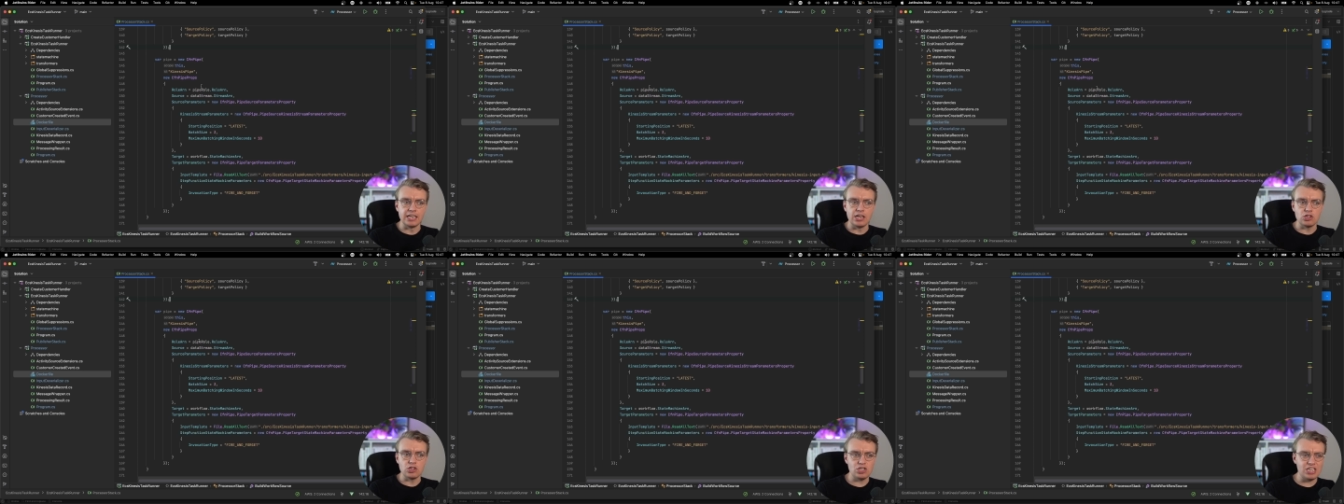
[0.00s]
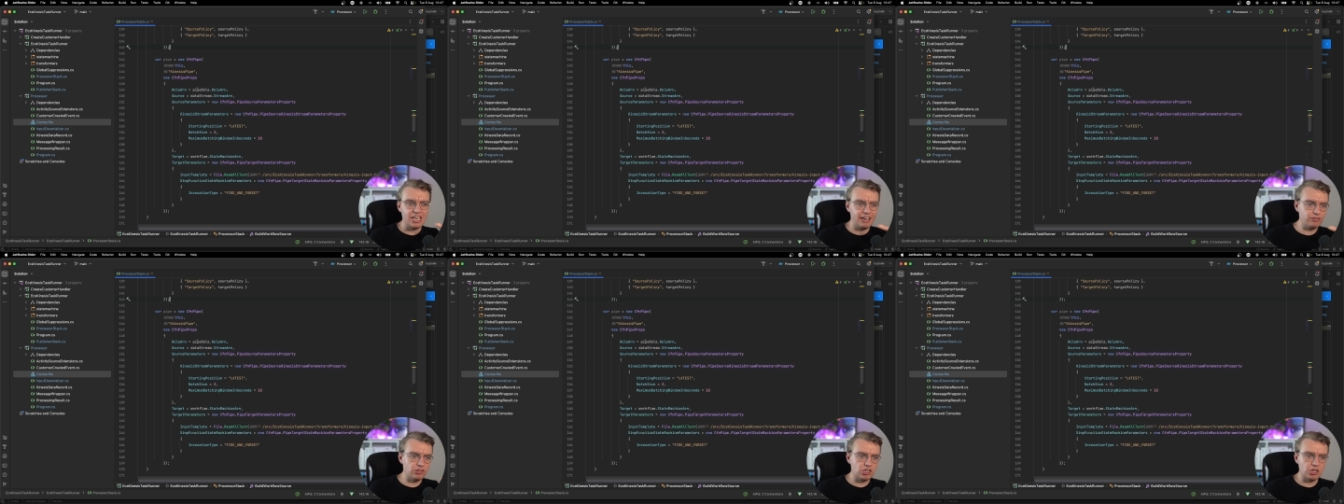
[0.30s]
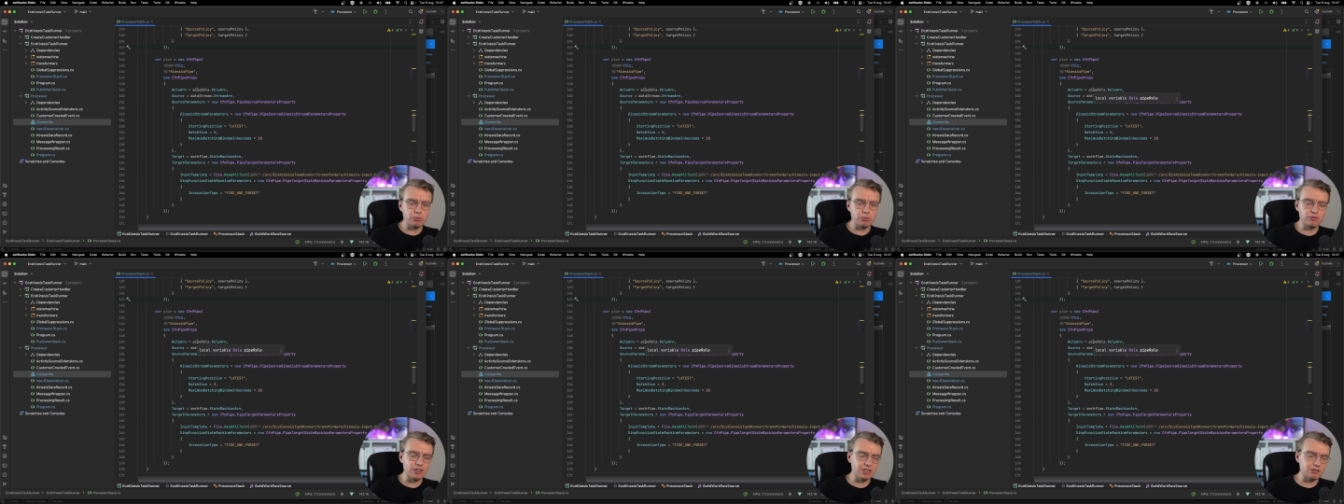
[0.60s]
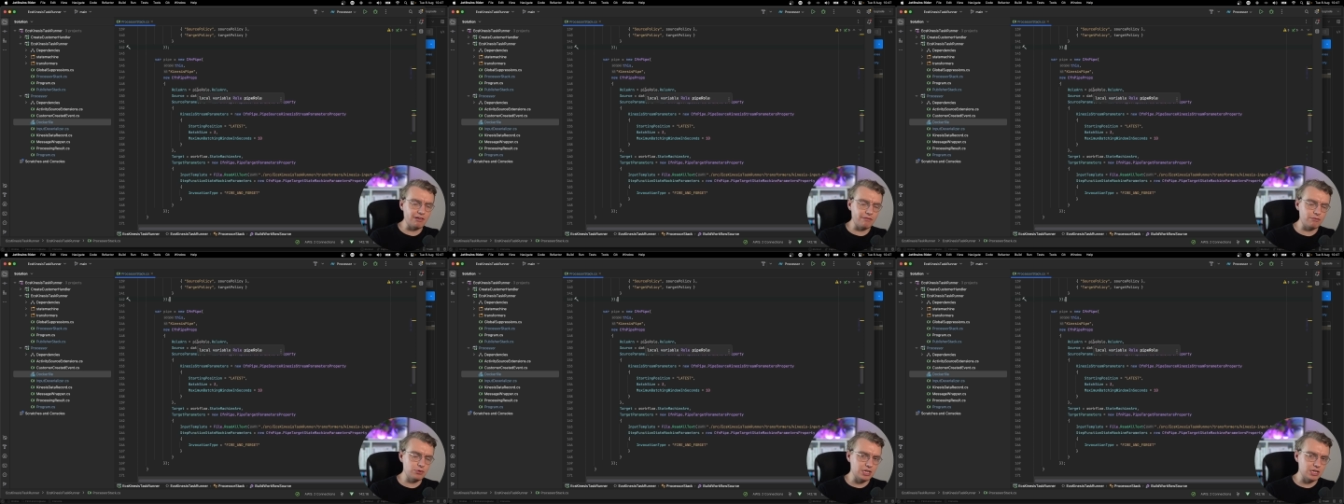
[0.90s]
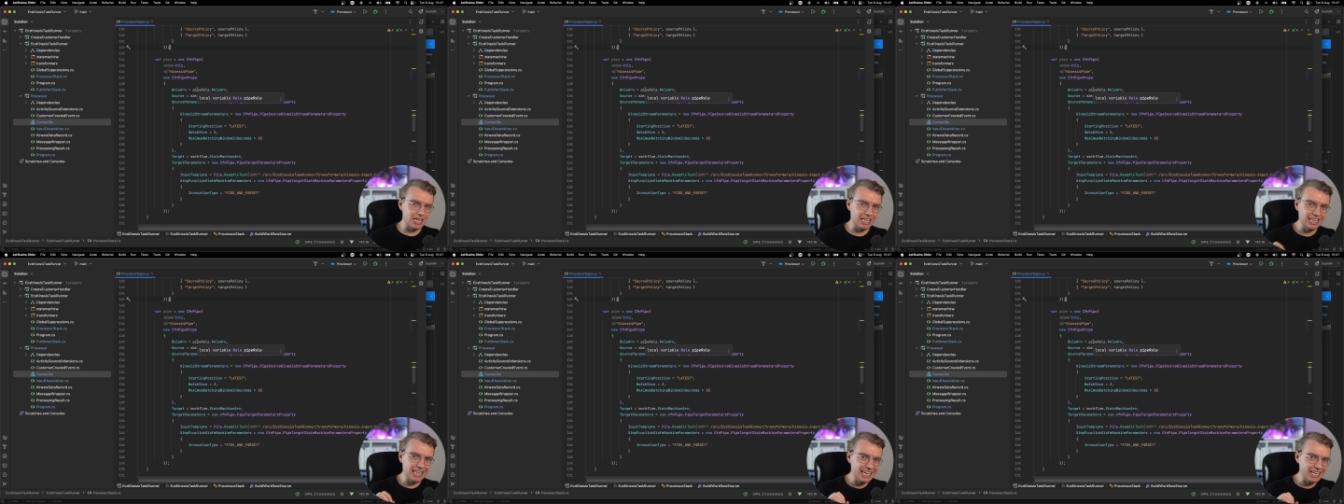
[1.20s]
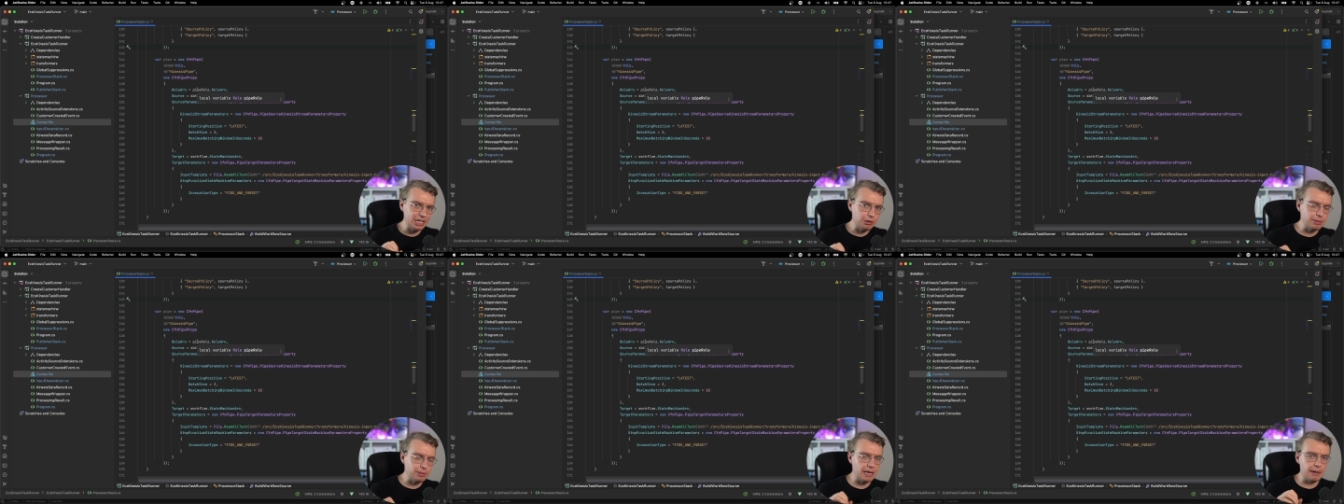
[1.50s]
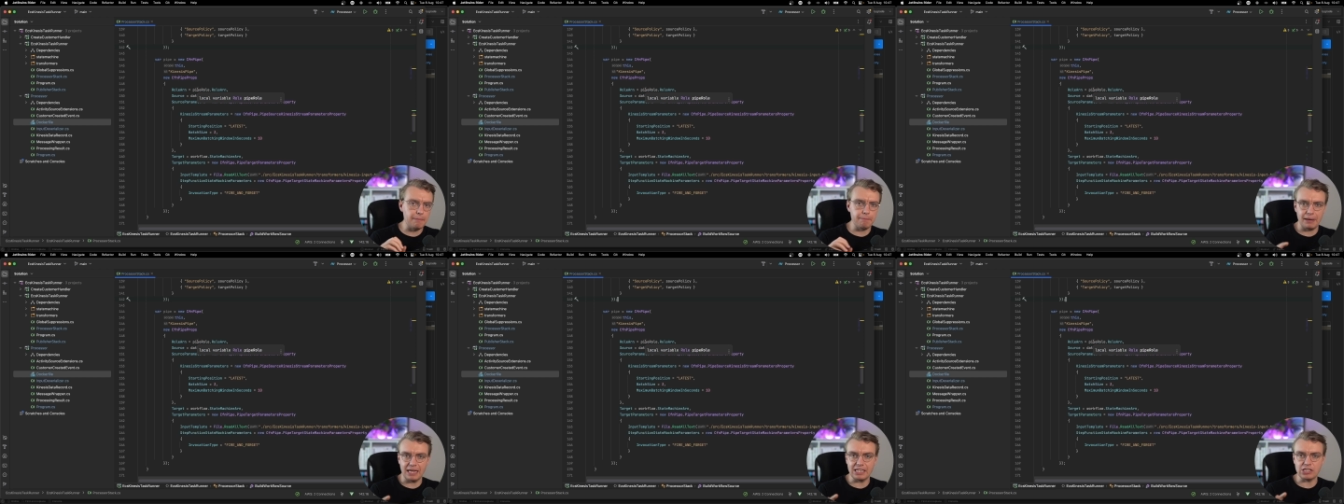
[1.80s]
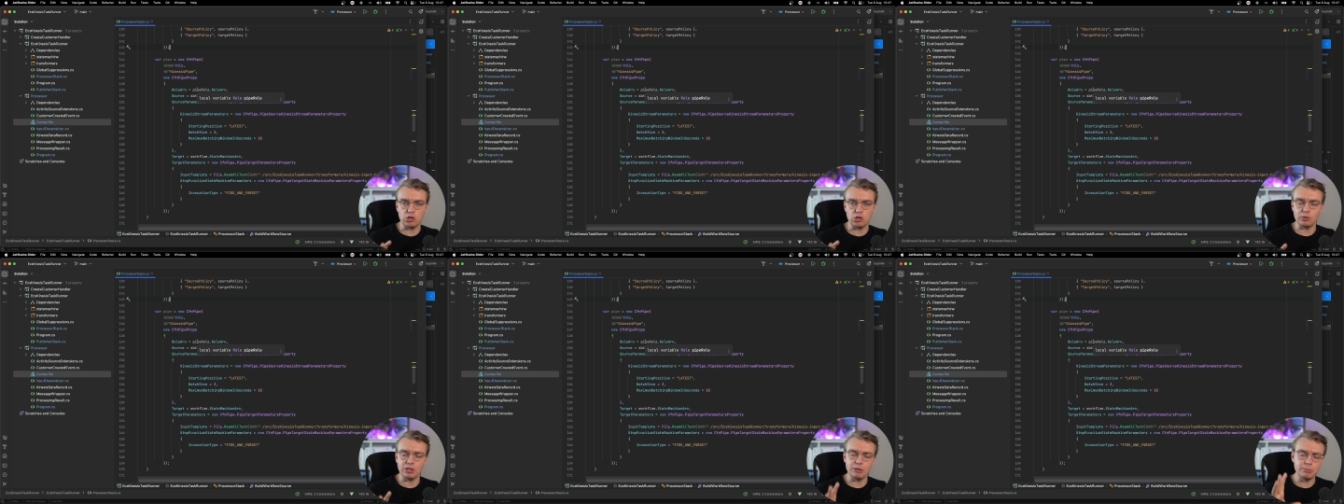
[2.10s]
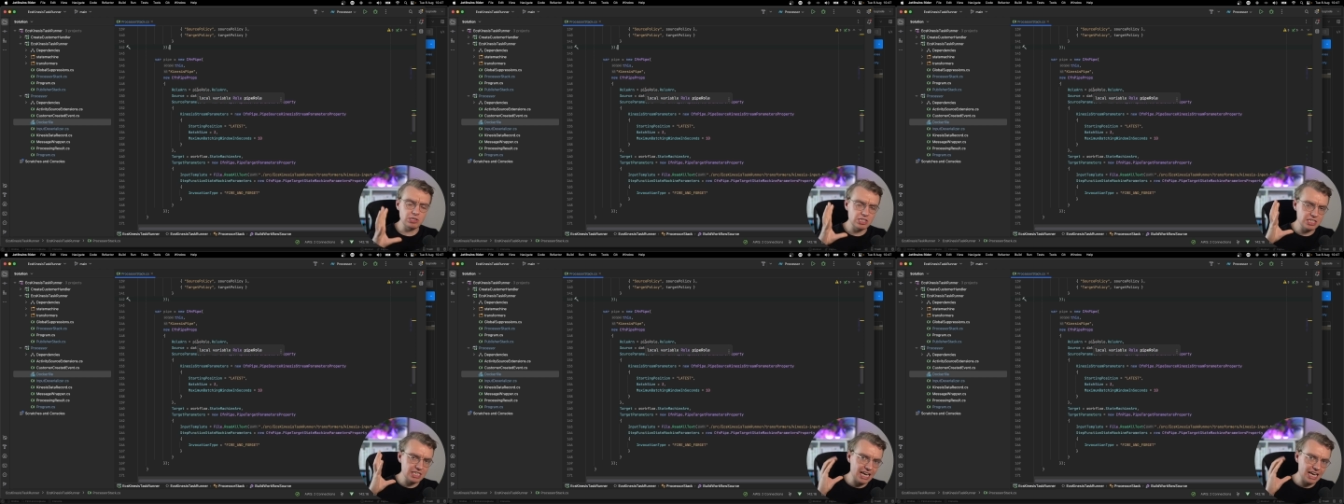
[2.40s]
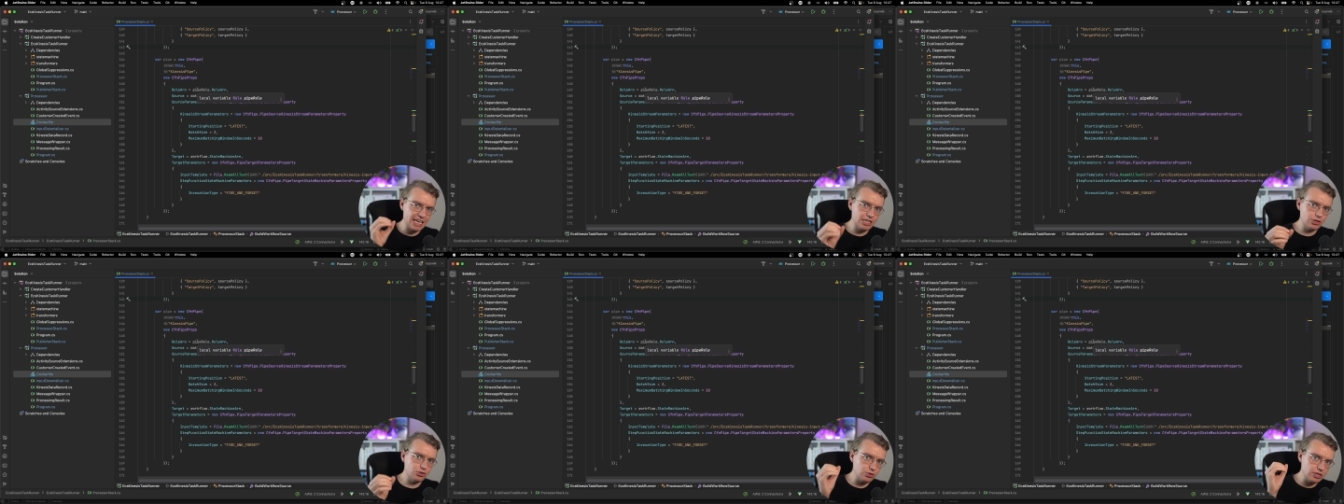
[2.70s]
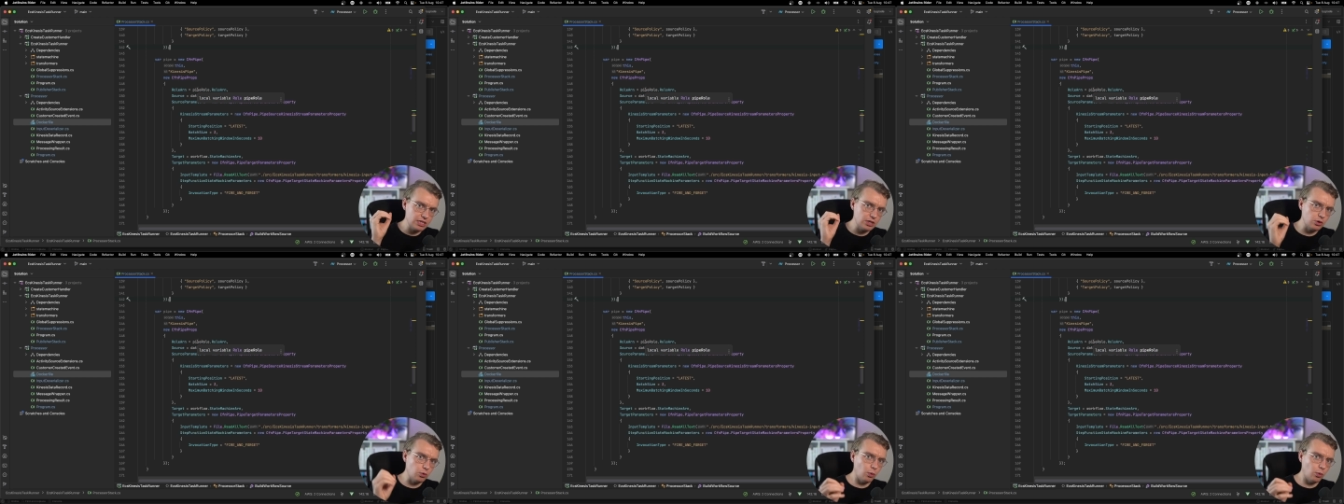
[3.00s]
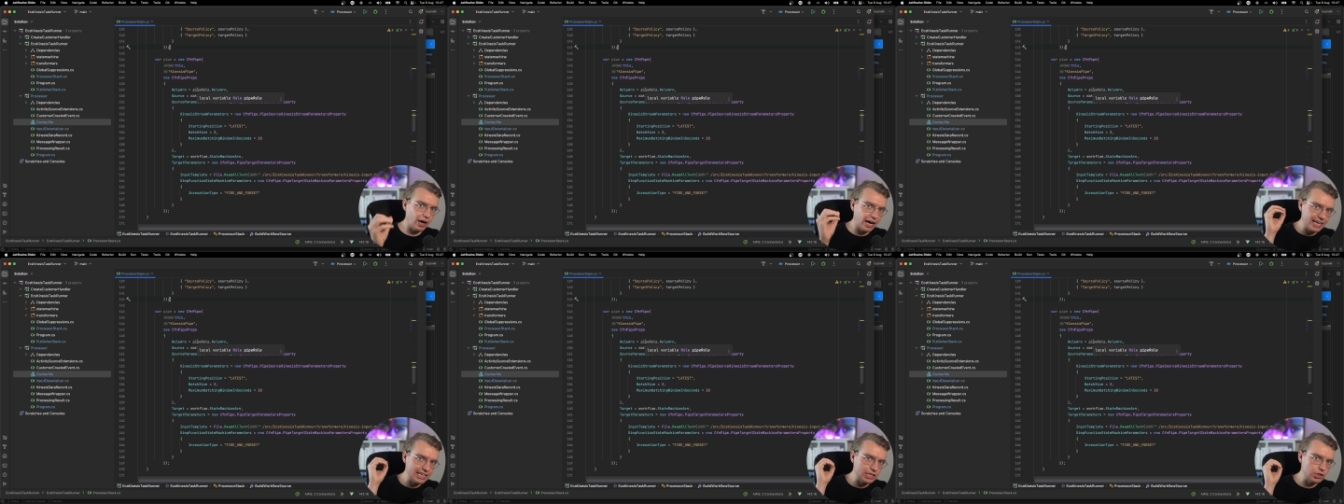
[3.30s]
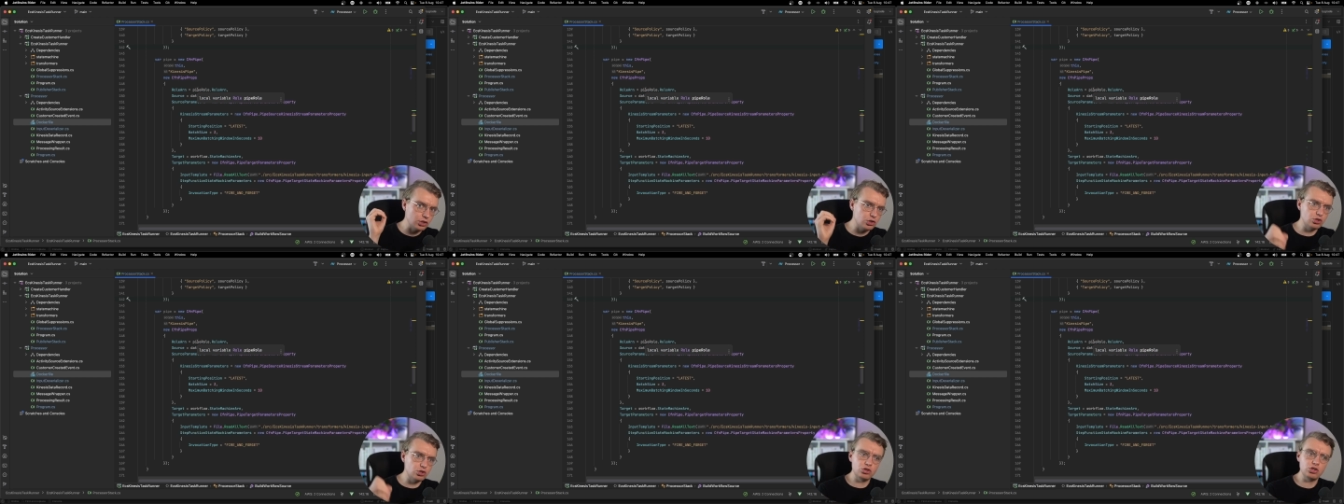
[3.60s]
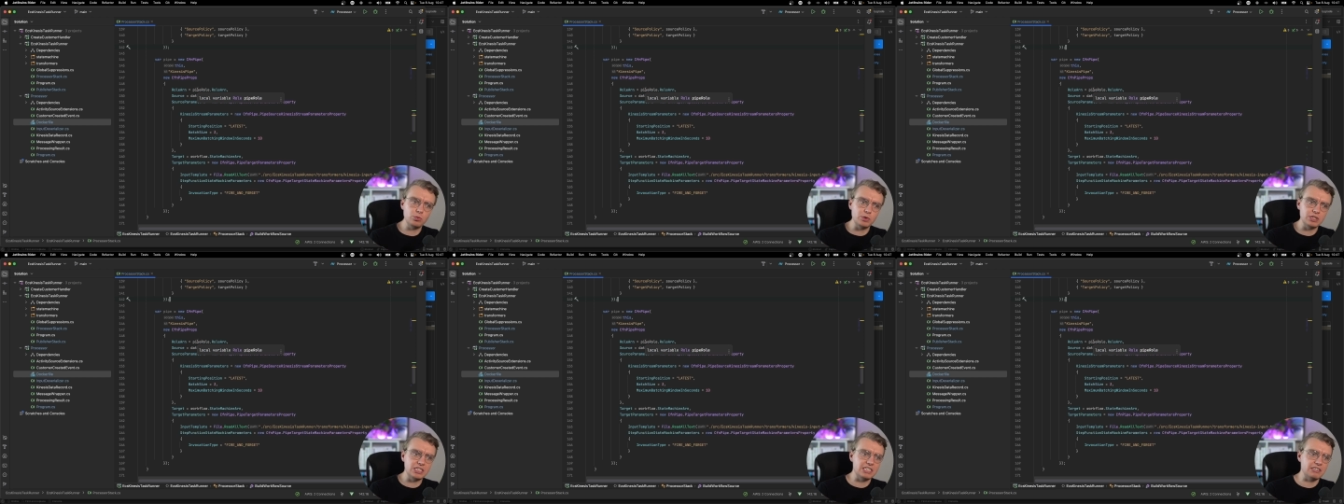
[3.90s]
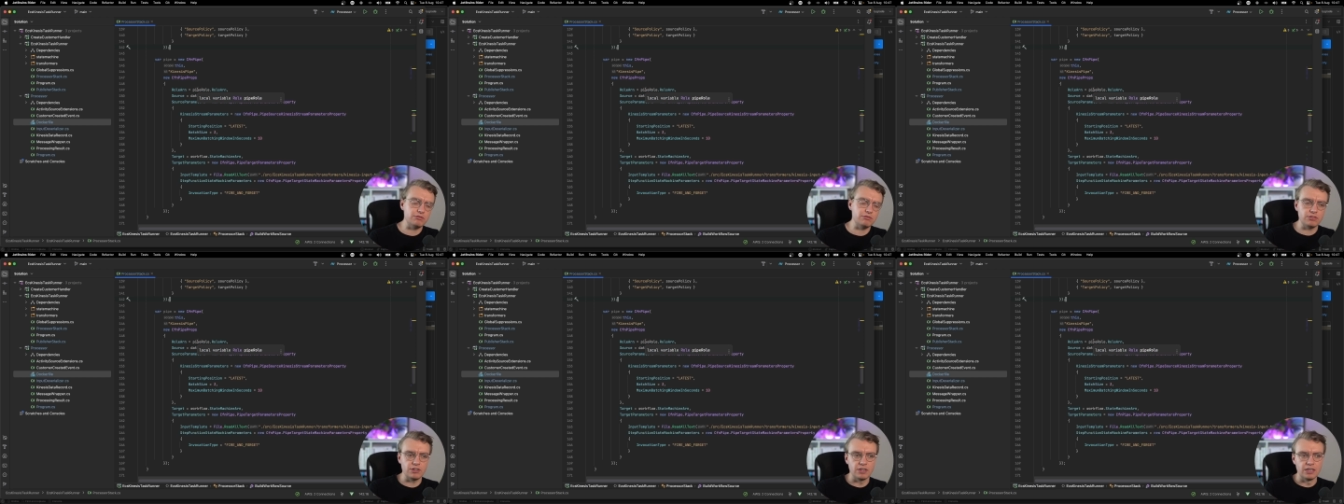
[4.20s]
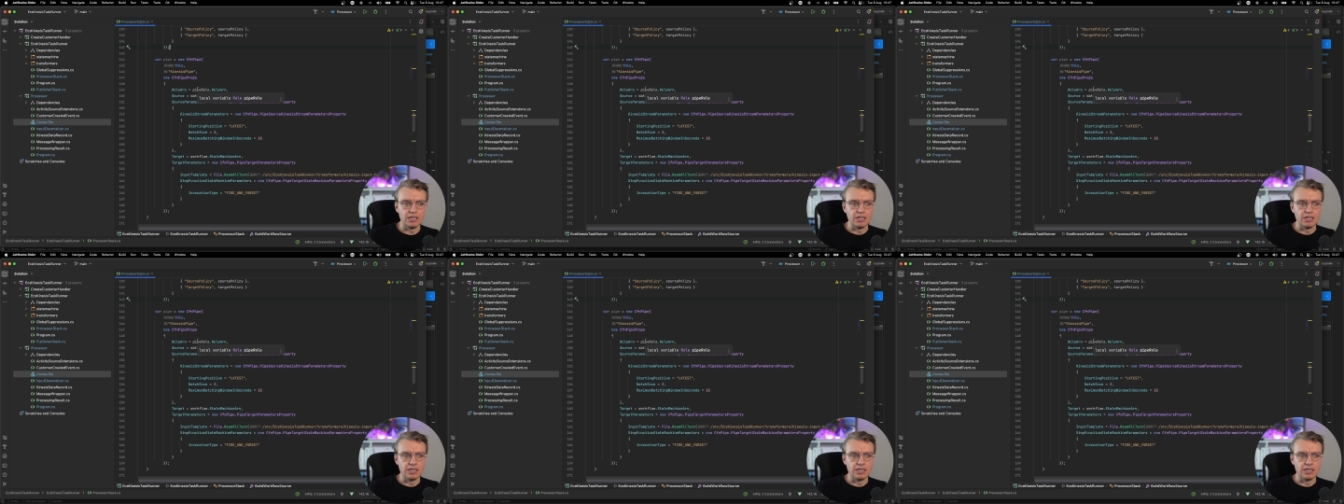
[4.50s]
so you have to configure everything a little bit manually, but it's actually quite intuitive.